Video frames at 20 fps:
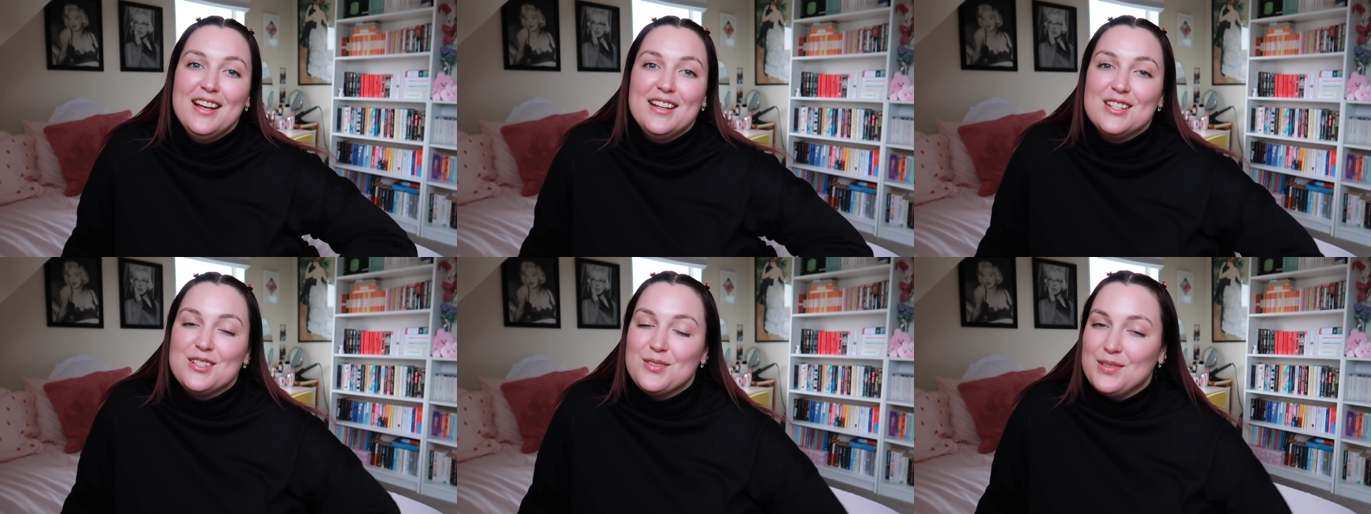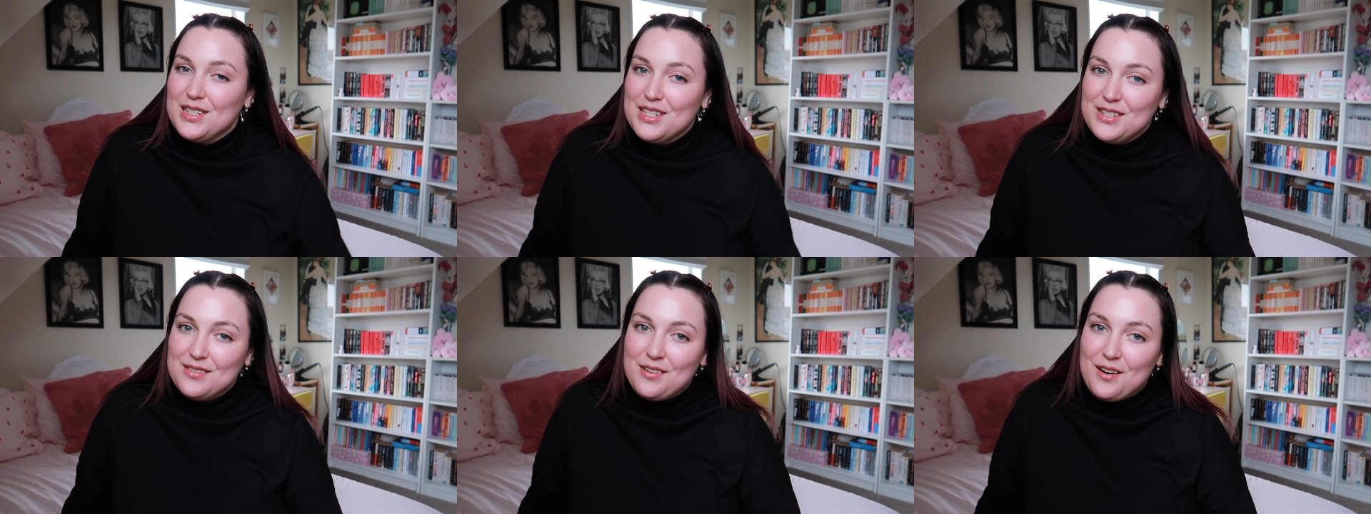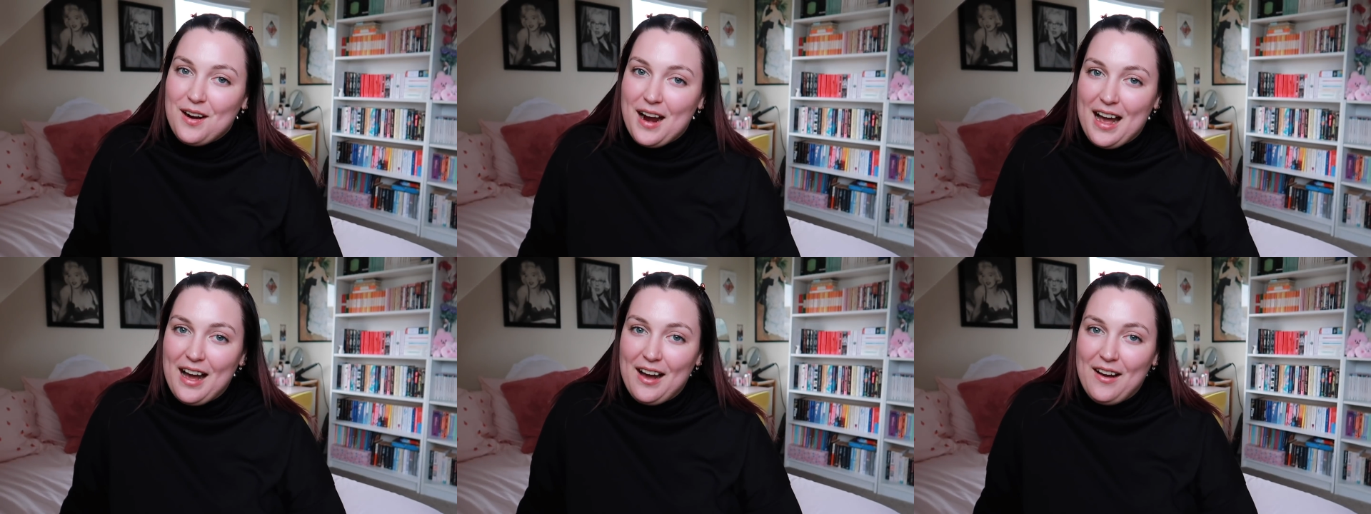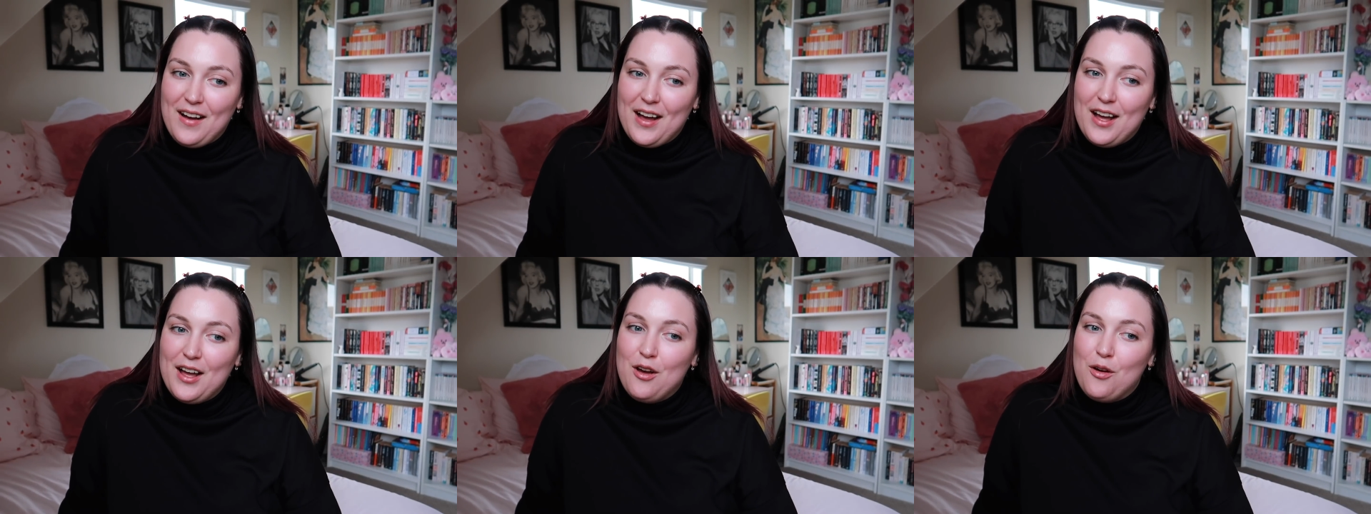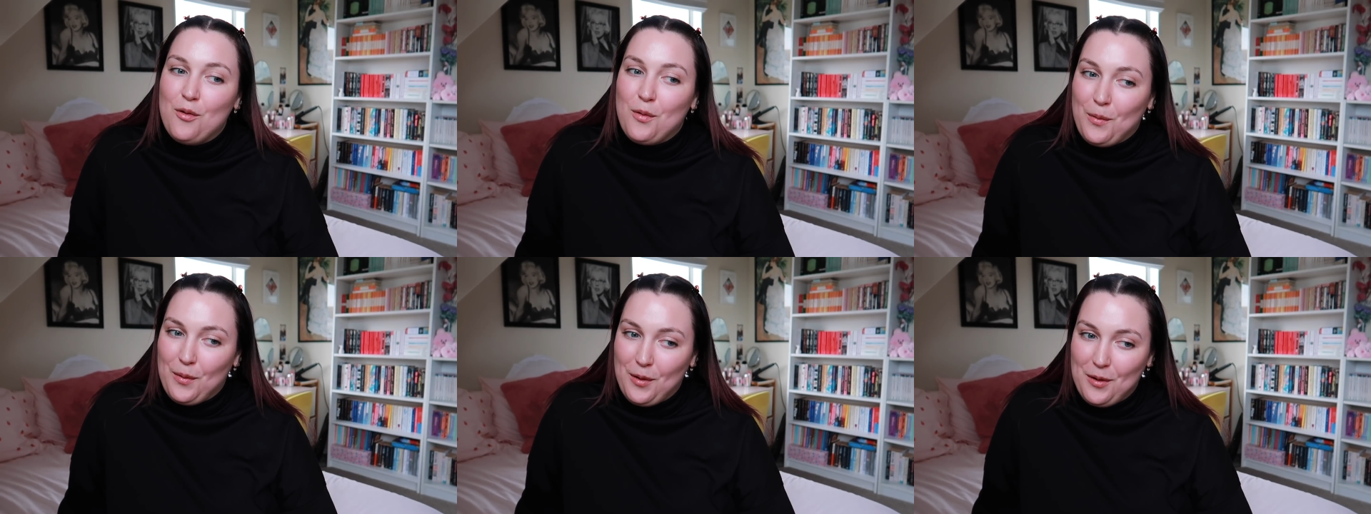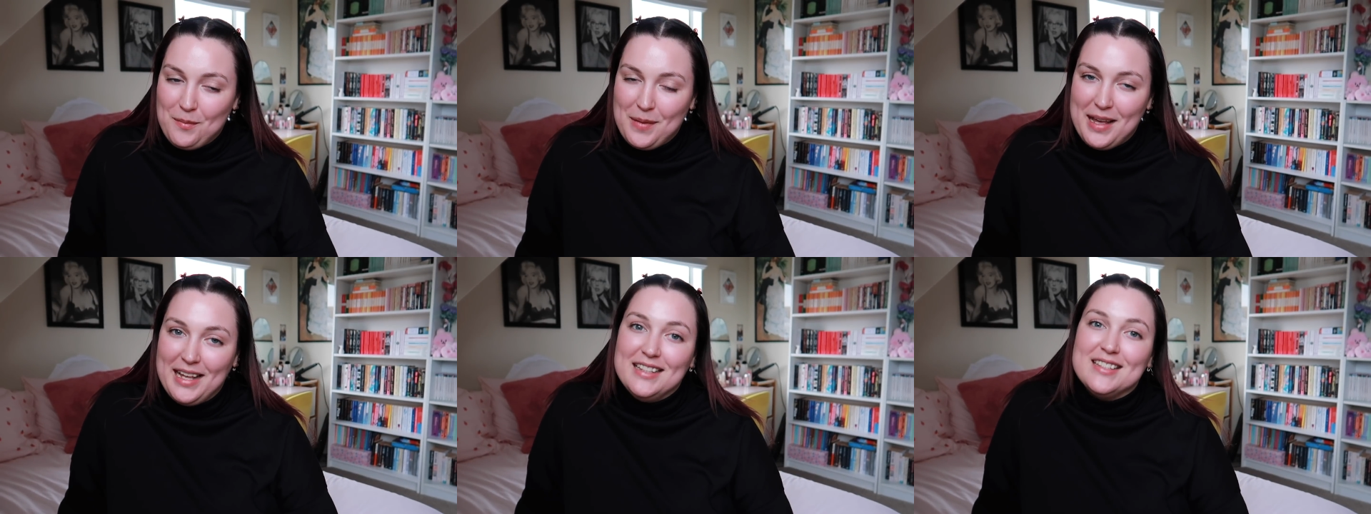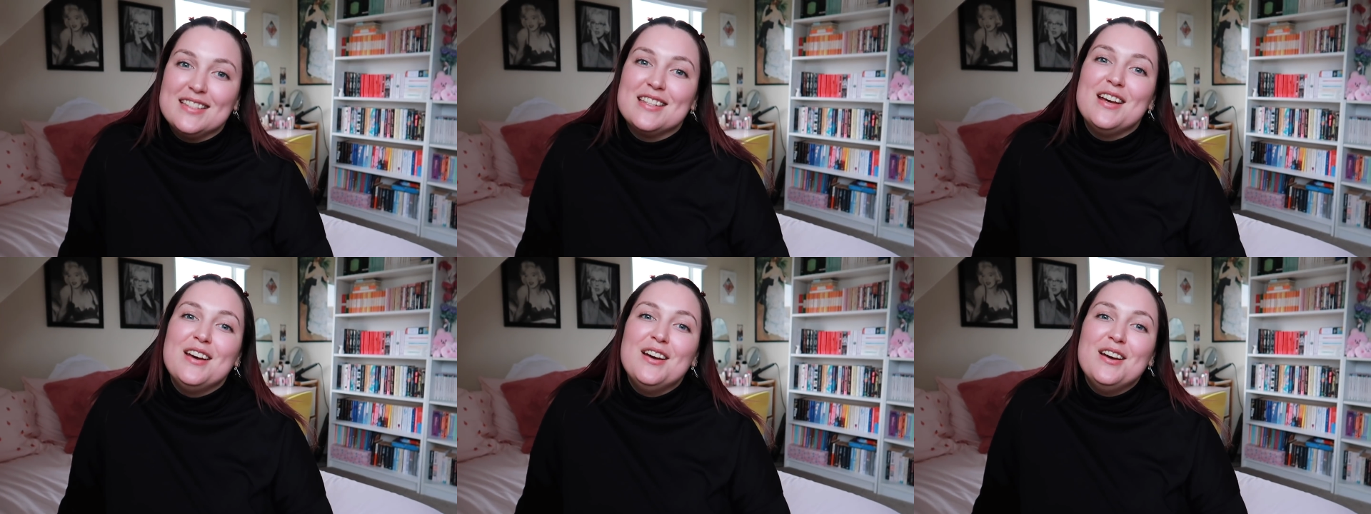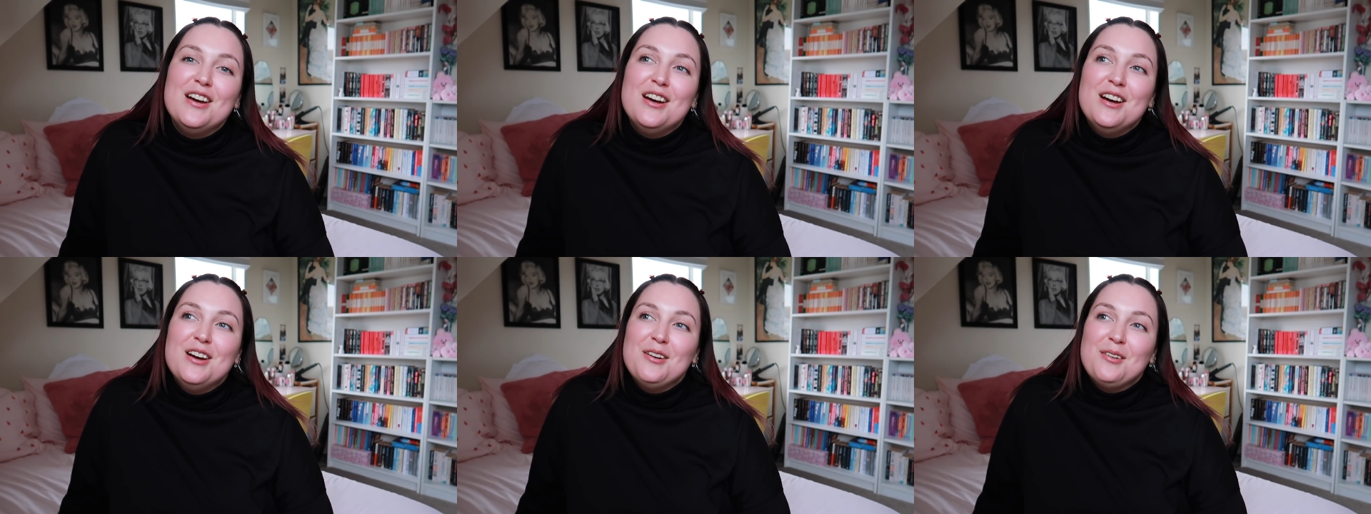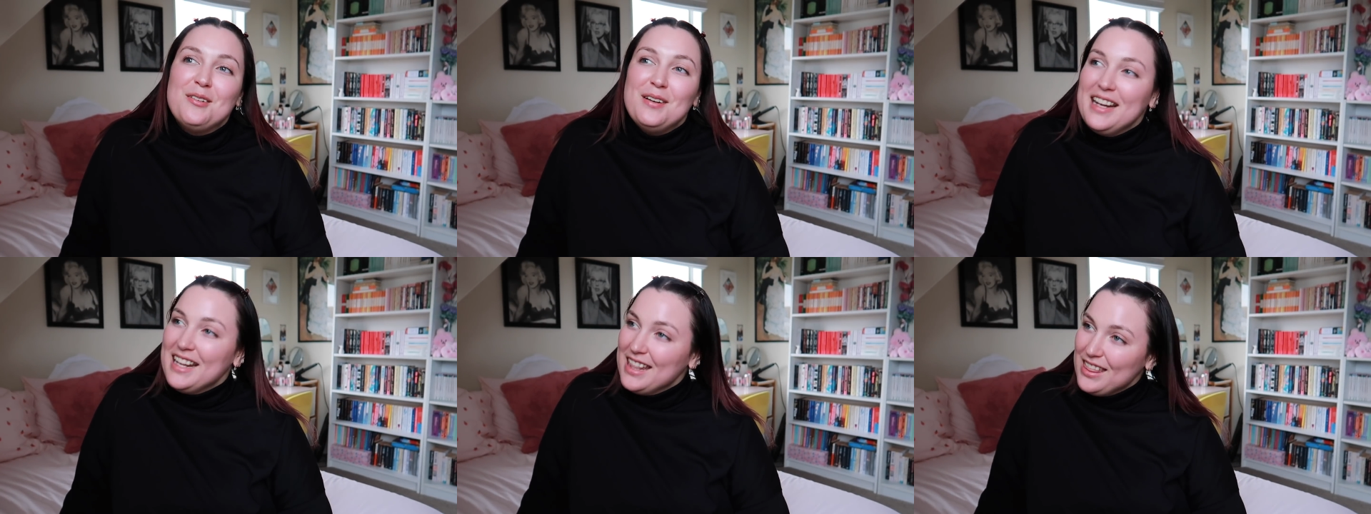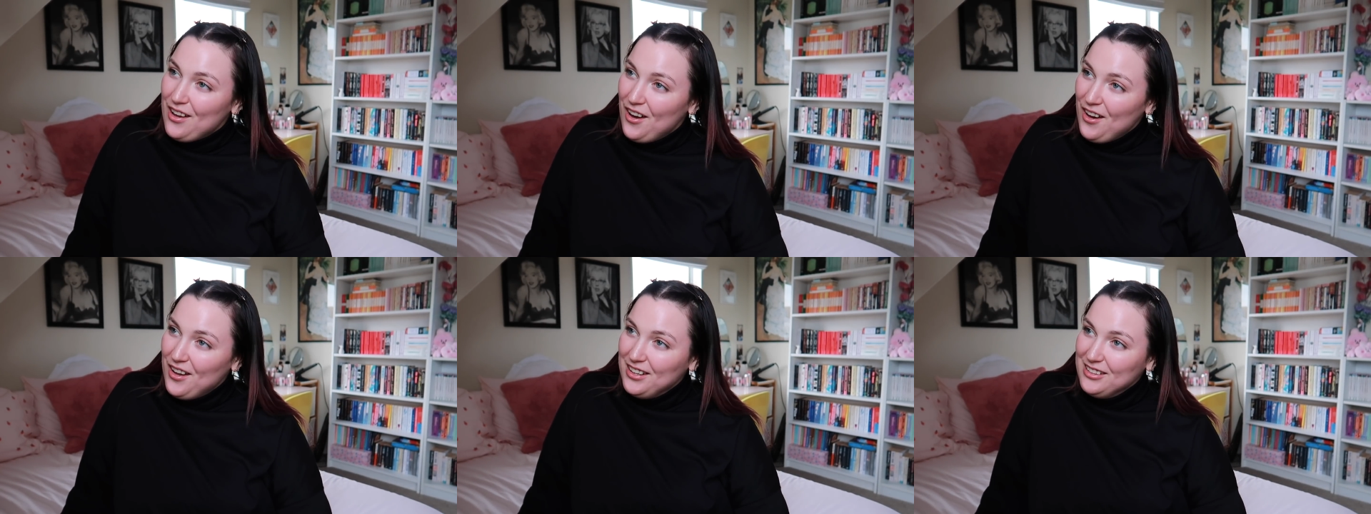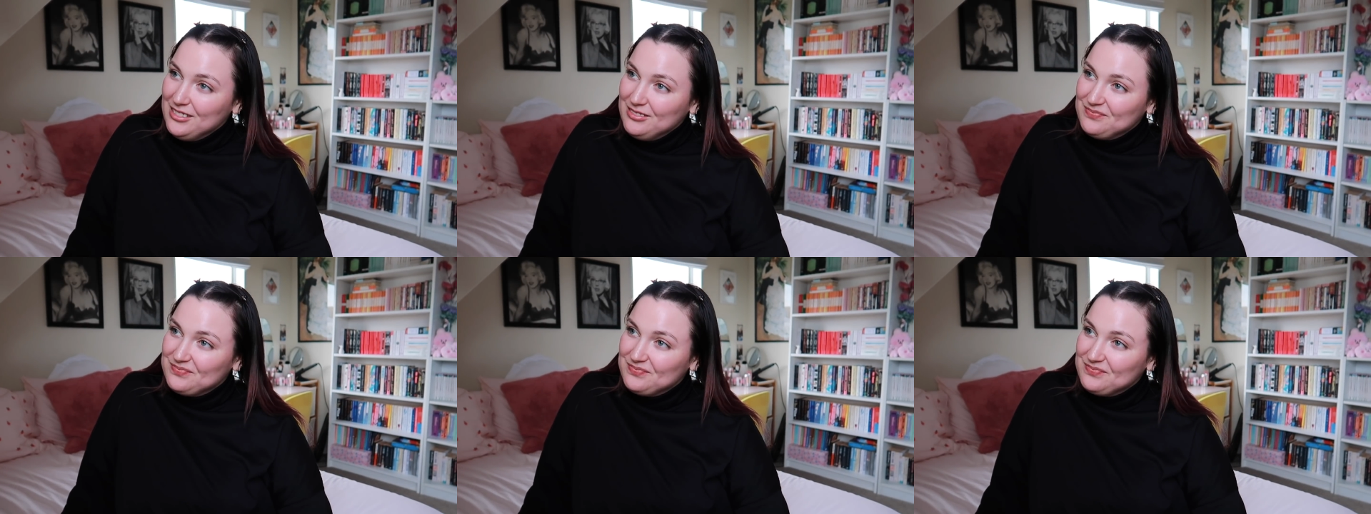24-hour romance readathon.